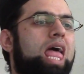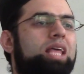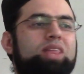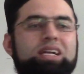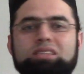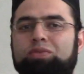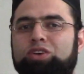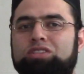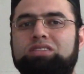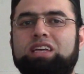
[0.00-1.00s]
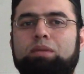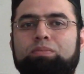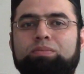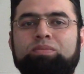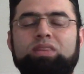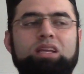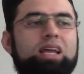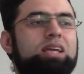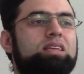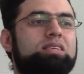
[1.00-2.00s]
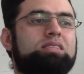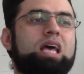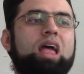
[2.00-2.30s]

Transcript: That's the first step, like this.